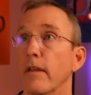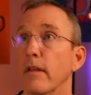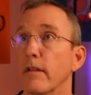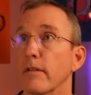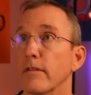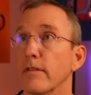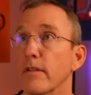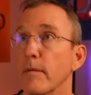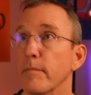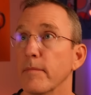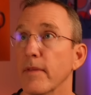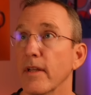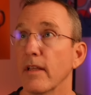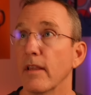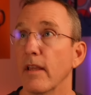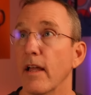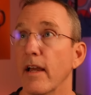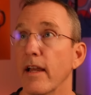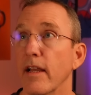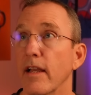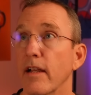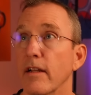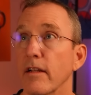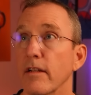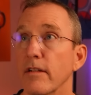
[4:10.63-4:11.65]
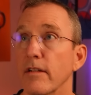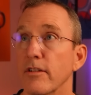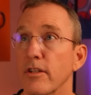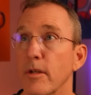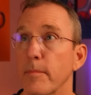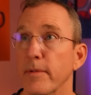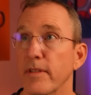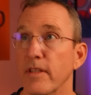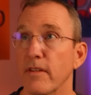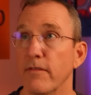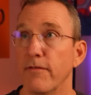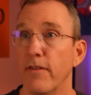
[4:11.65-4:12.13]
And then something like
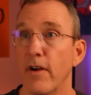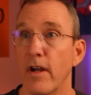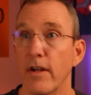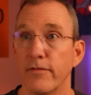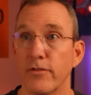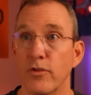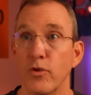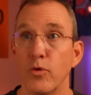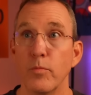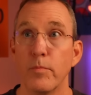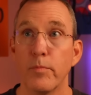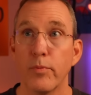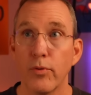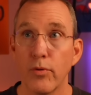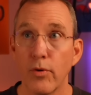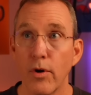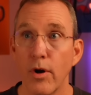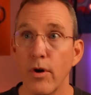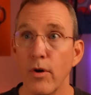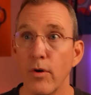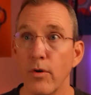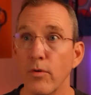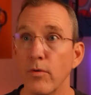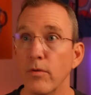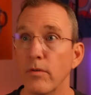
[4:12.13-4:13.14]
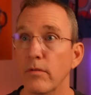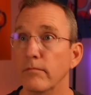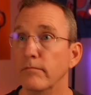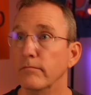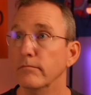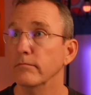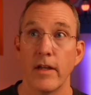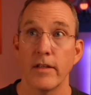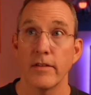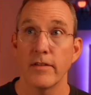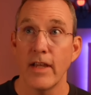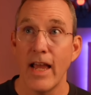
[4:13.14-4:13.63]
GPT-5.2 Pro
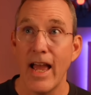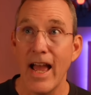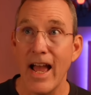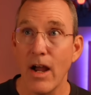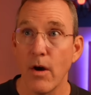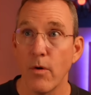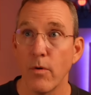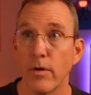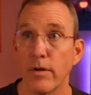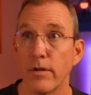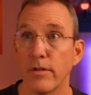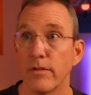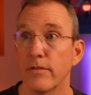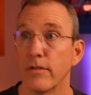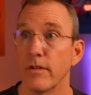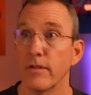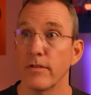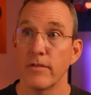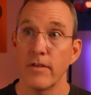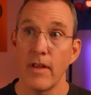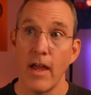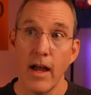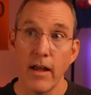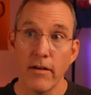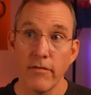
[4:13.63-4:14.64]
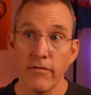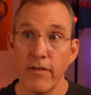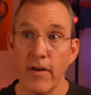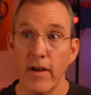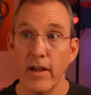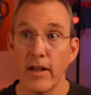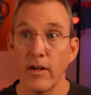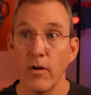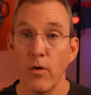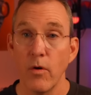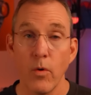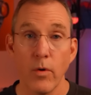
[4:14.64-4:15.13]
finds hours, does not
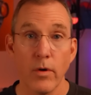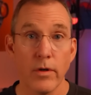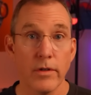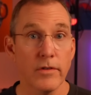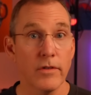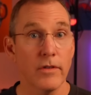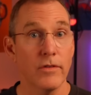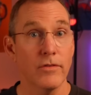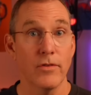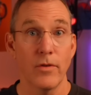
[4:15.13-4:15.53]
find horse.